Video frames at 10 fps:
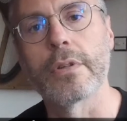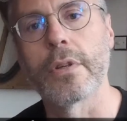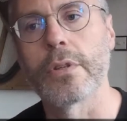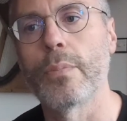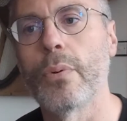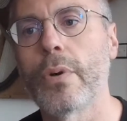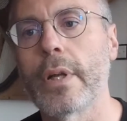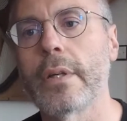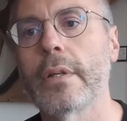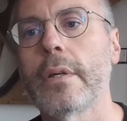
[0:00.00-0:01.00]
to
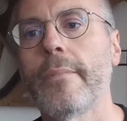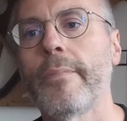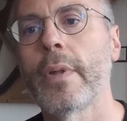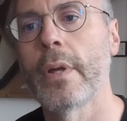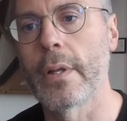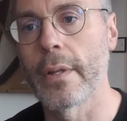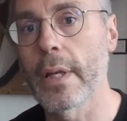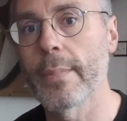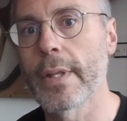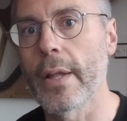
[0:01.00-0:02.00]
support it. And
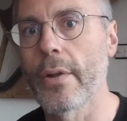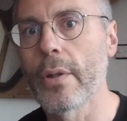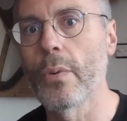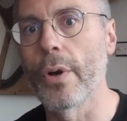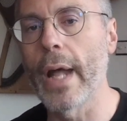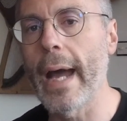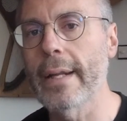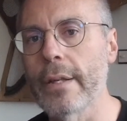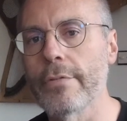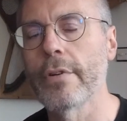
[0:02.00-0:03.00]
think about that other word,
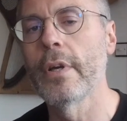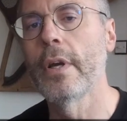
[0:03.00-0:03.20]
active.